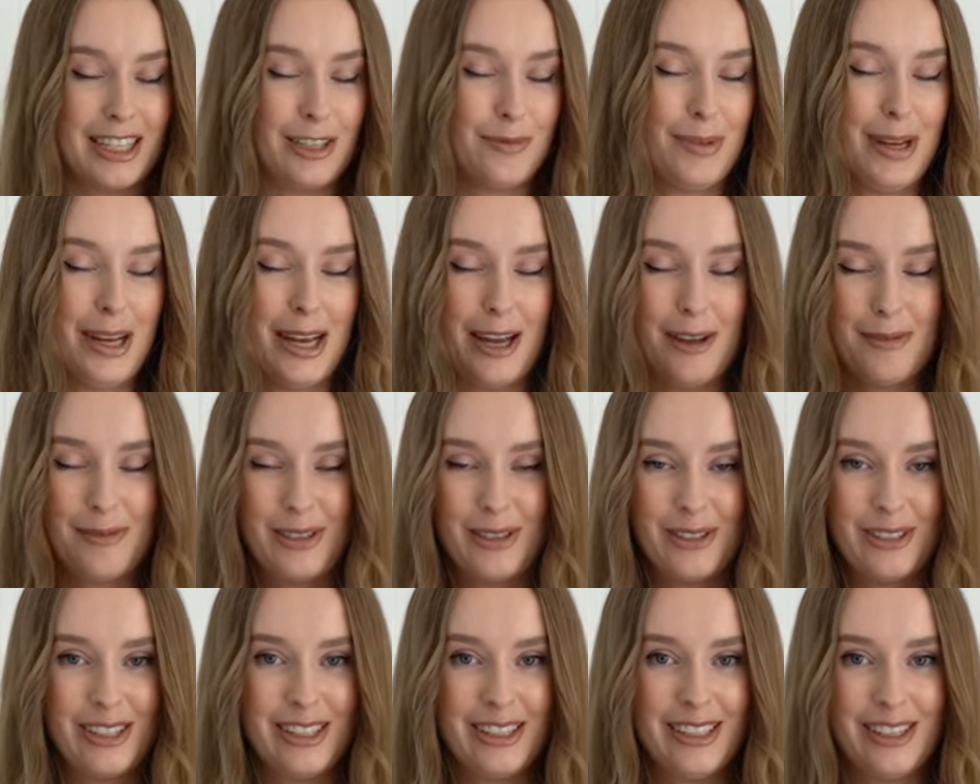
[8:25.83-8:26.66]
I'm
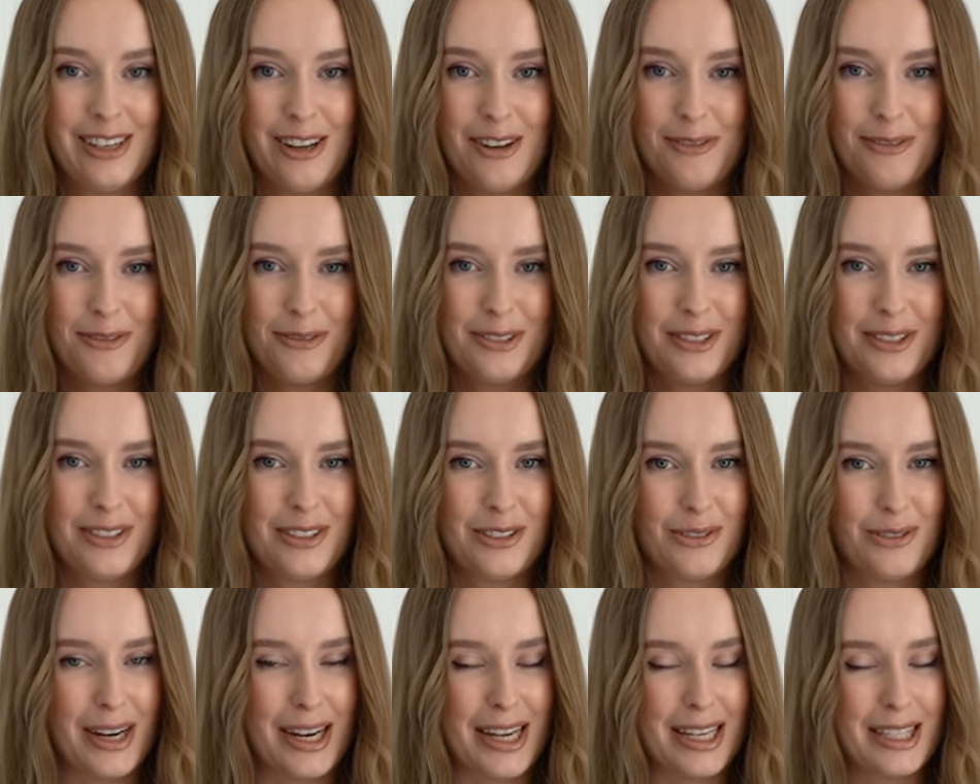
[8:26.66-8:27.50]
absolutely in love with this
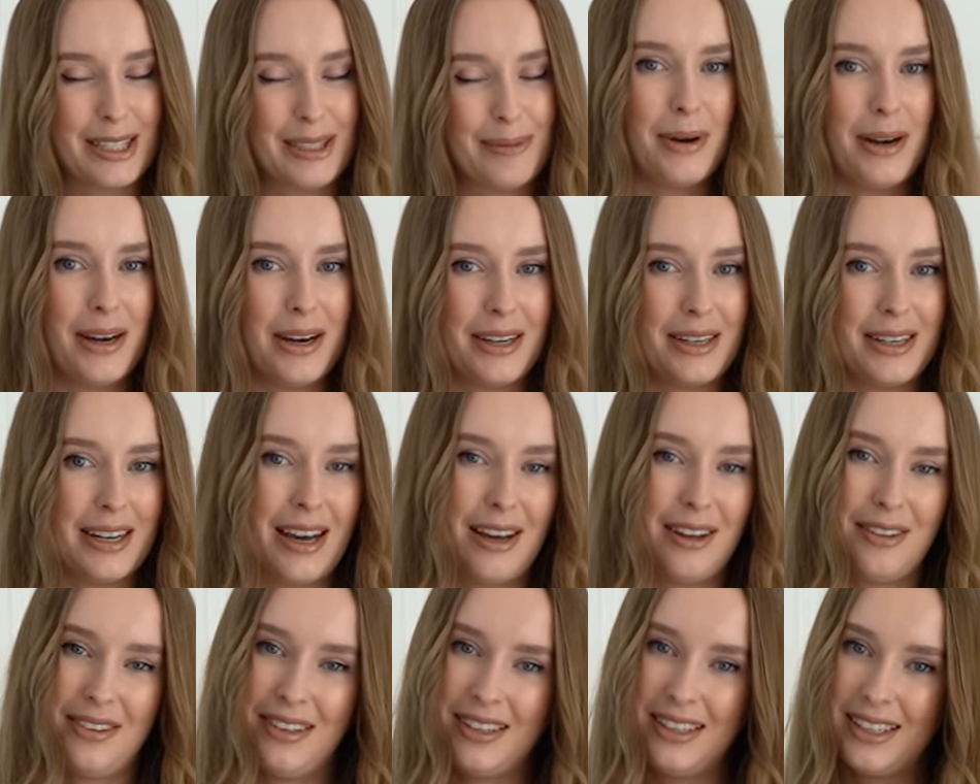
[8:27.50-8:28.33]
dress, but I
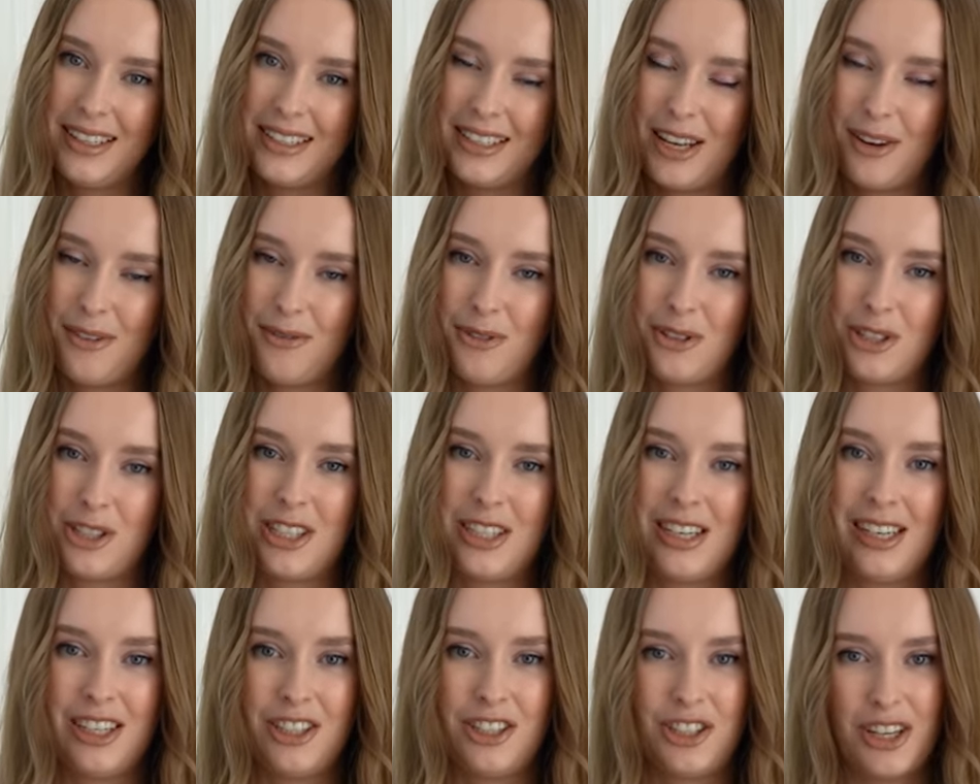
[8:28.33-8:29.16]
think it's
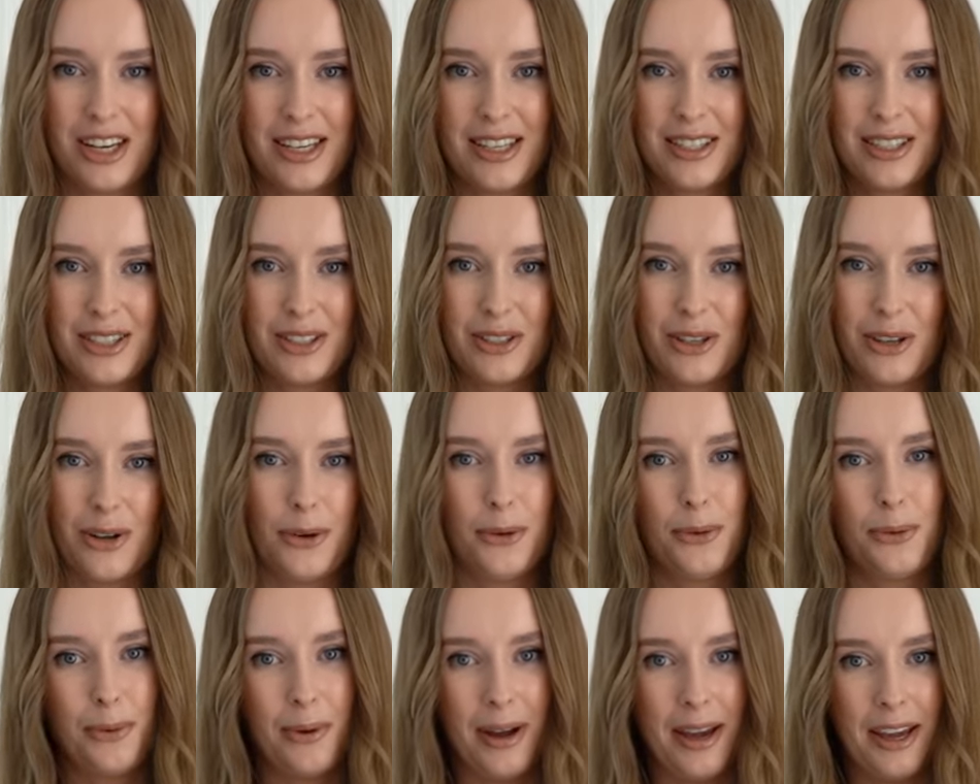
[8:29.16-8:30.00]
unfortunately just
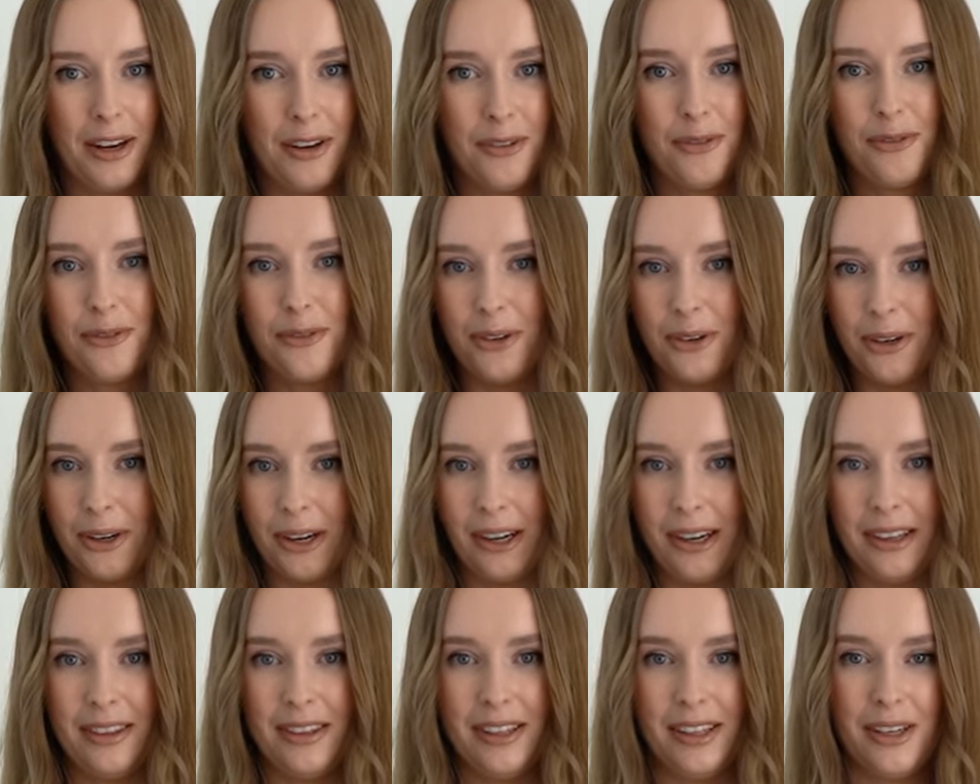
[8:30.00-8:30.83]
not right for
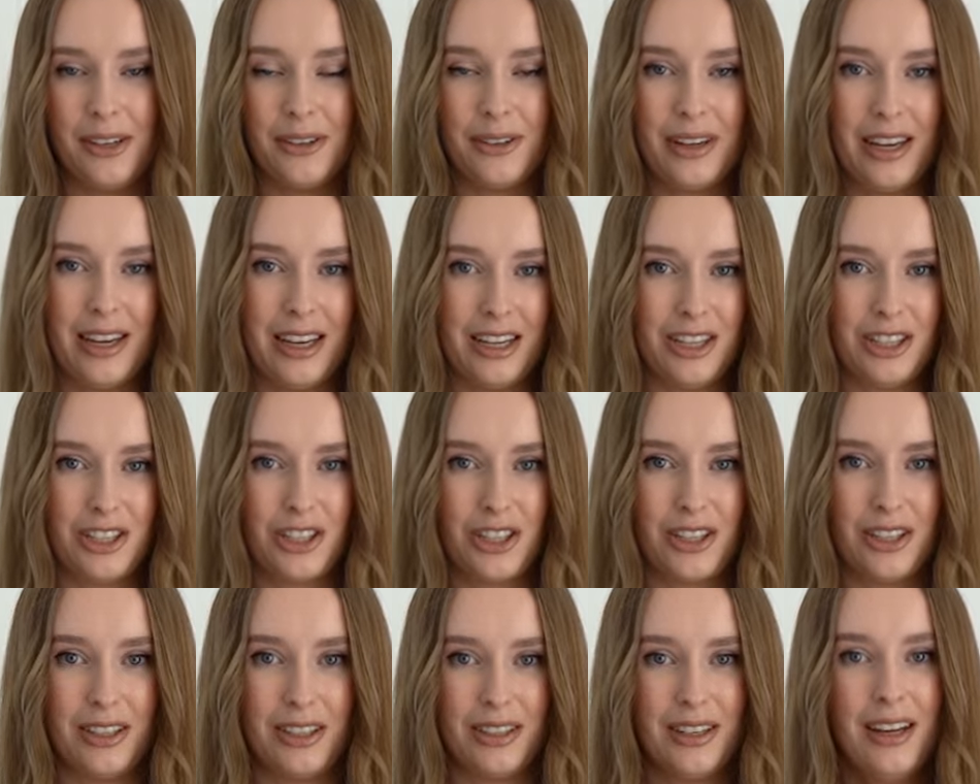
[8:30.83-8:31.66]
the
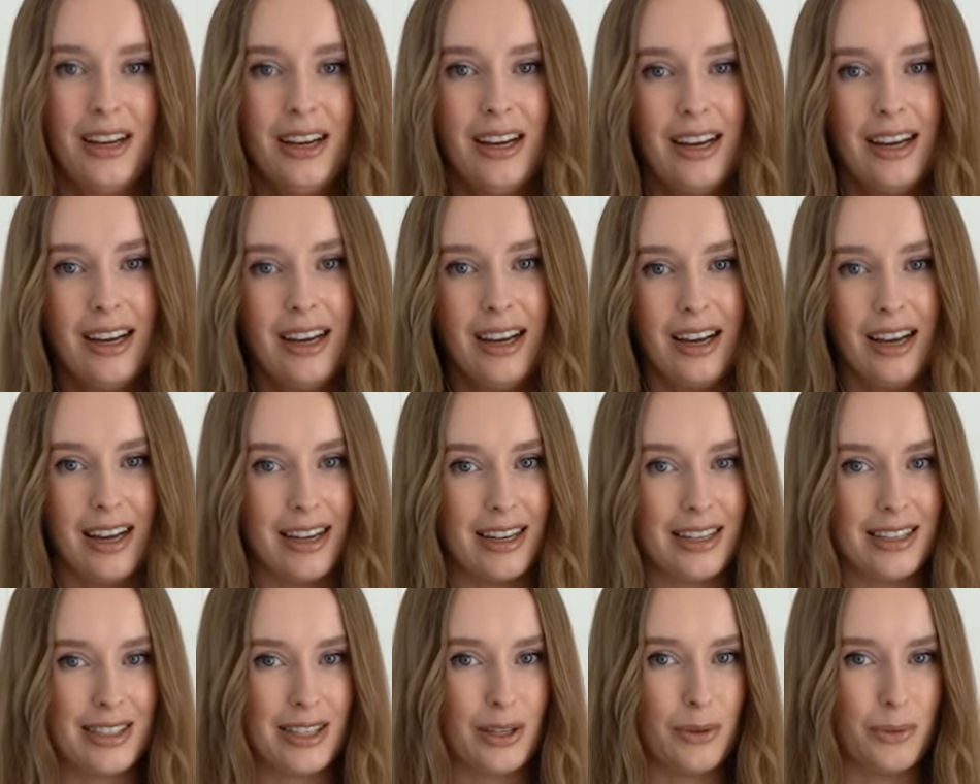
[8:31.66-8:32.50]
occasion
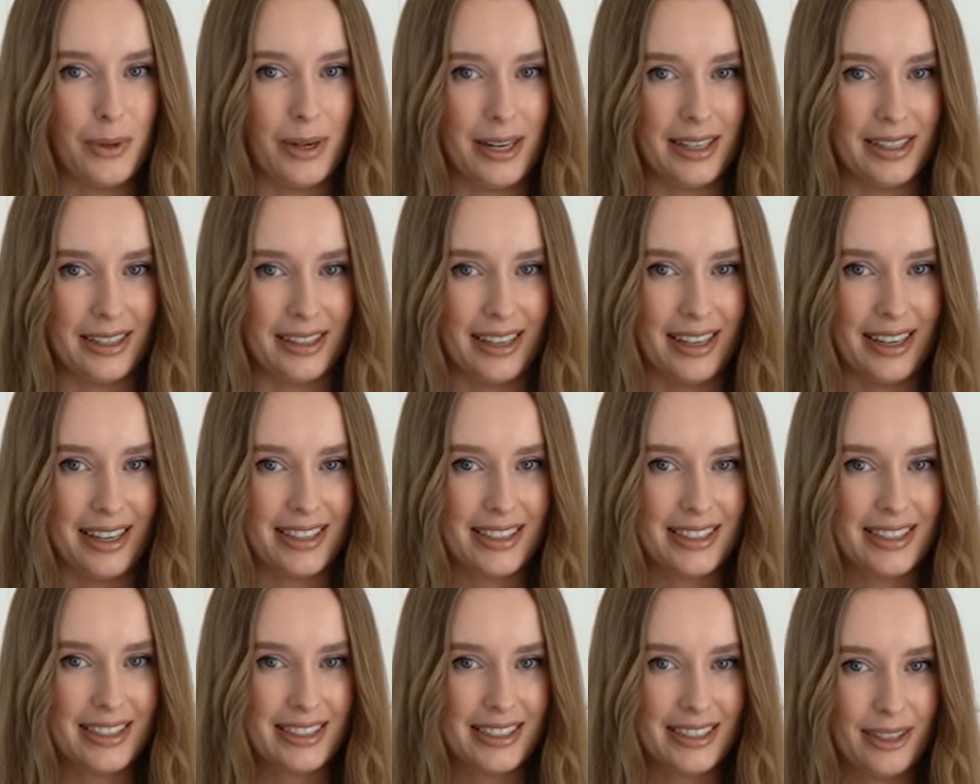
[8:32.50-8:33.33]
as a wedding
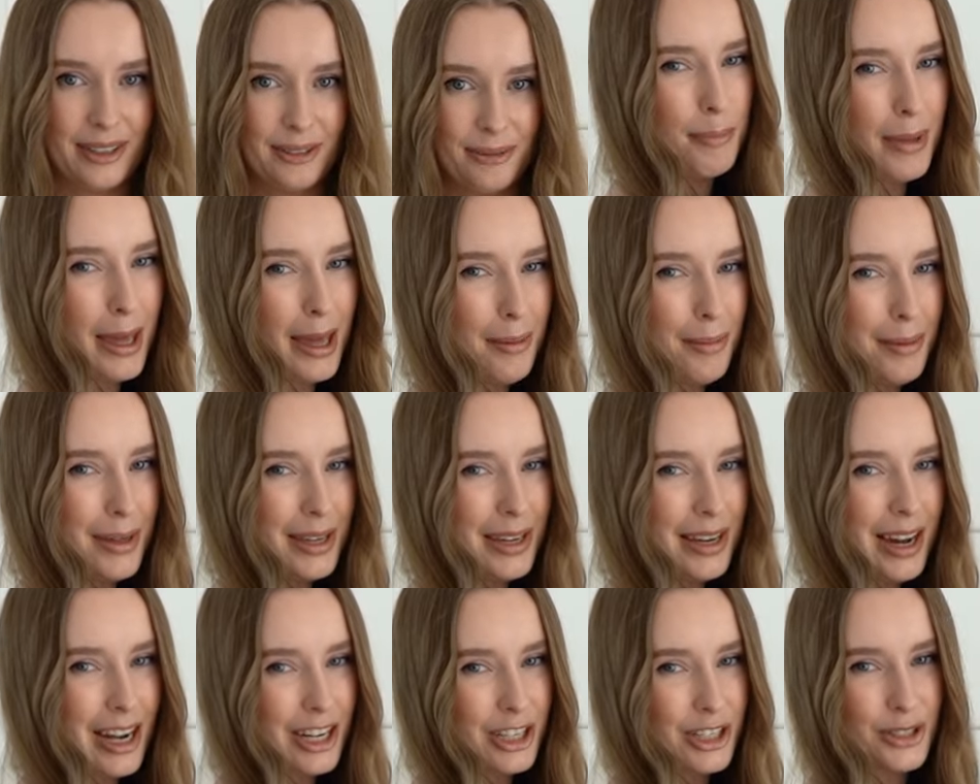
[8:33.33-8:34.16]
guest. Maybe
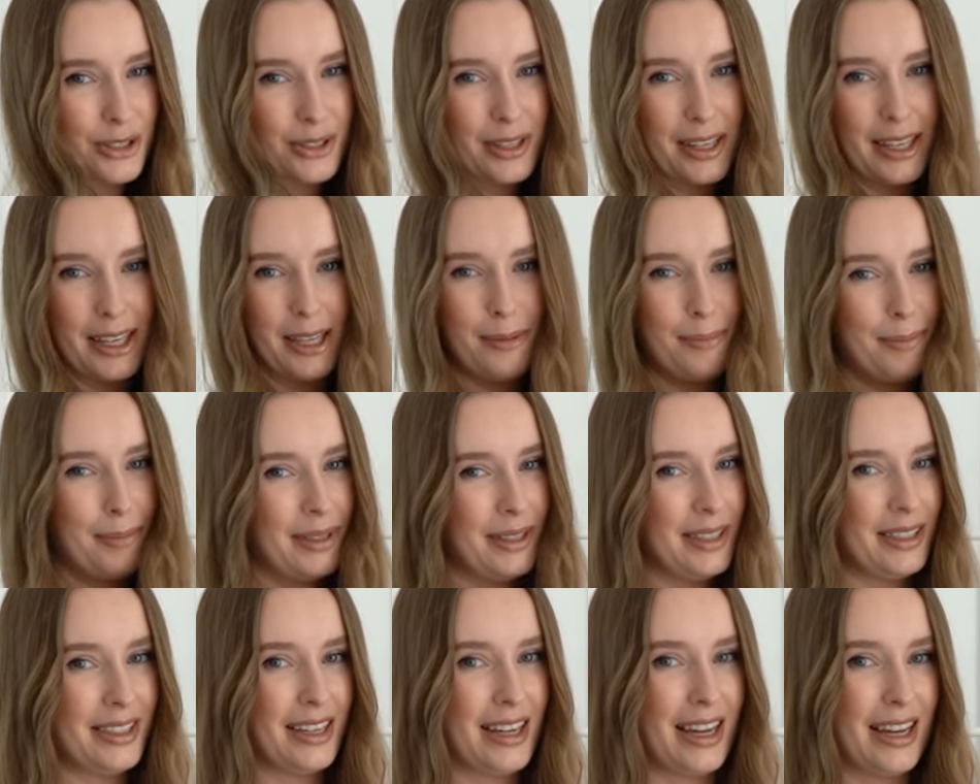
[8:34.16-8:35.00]
I should keep
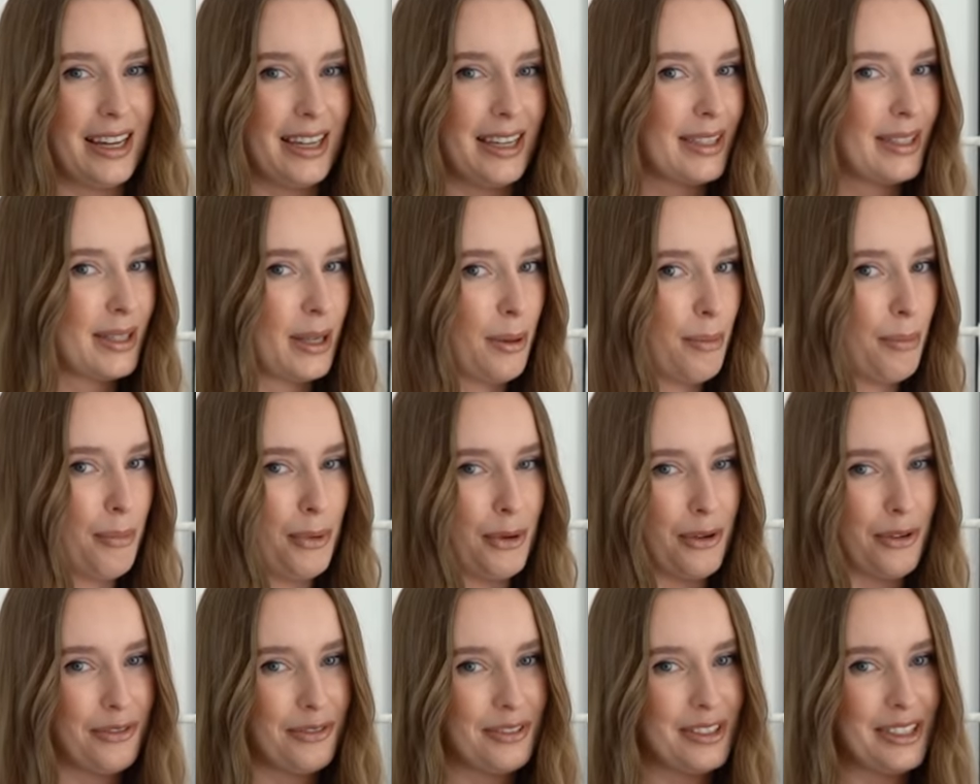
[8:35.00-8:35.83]
it as a
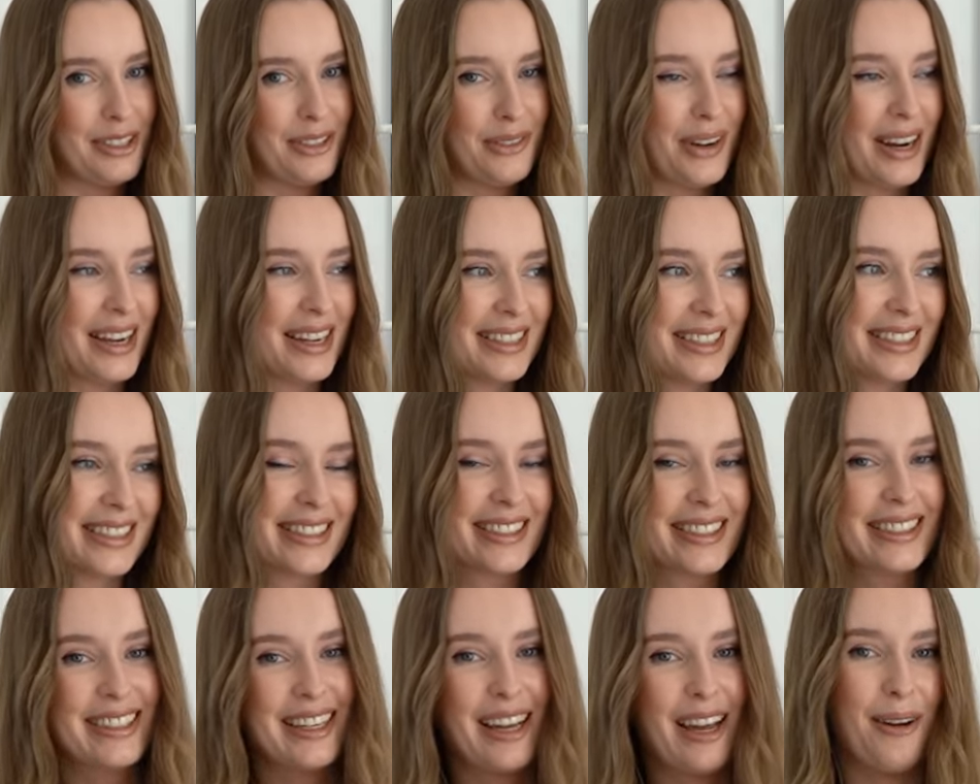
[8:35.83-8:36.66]
birthday dress.